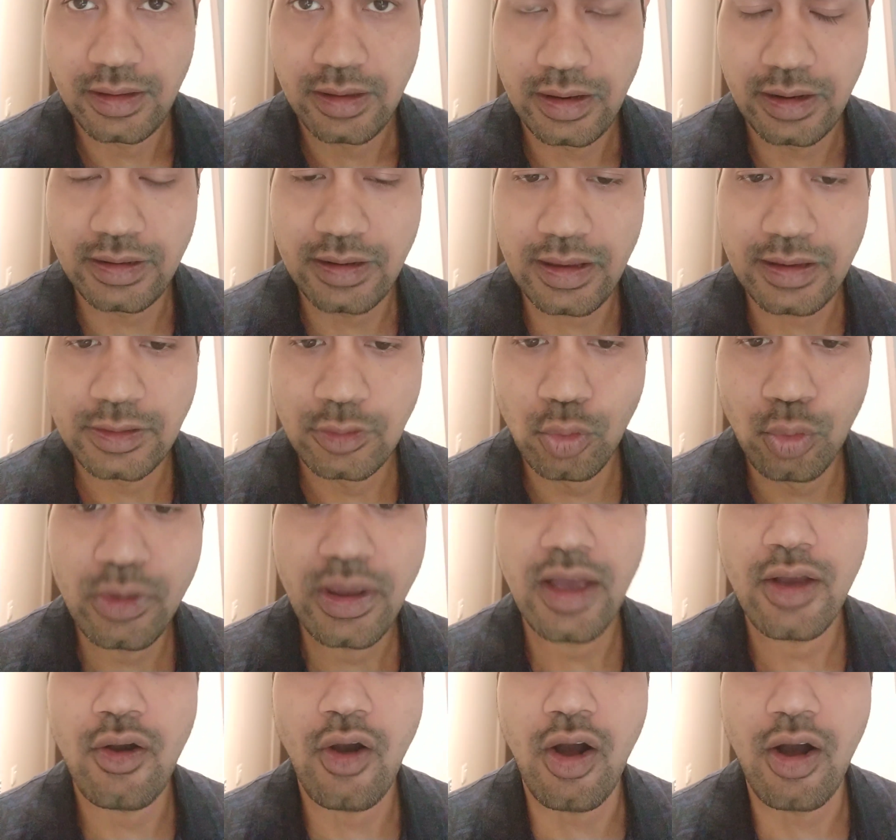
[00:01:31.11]
in the
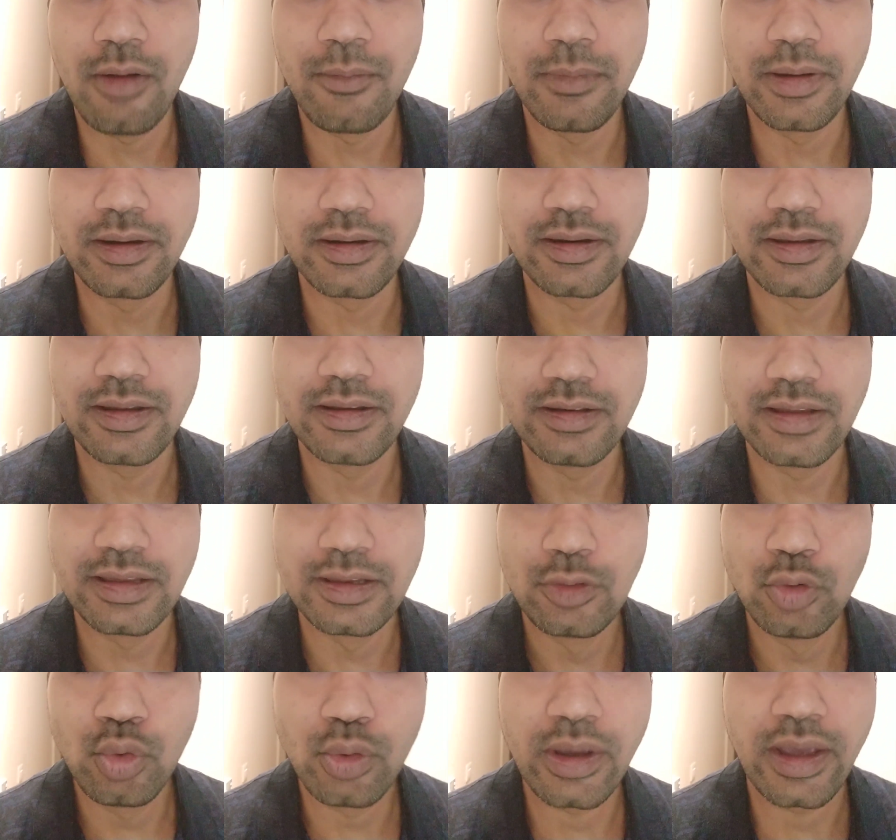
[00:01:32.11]
UK government, in
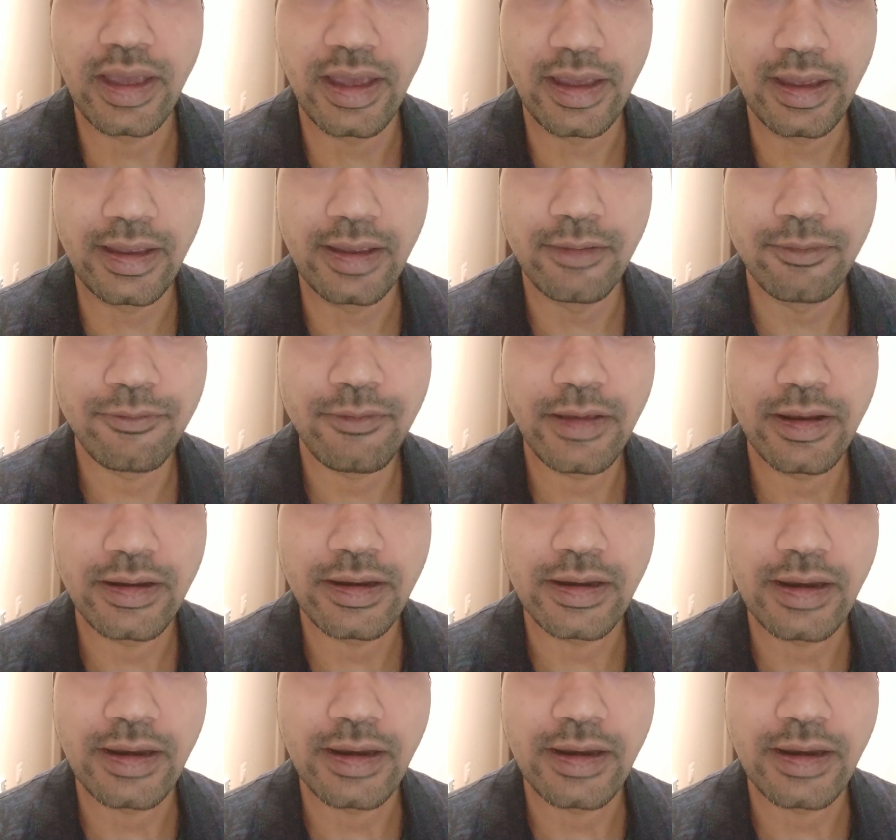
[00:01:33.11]
the UK, if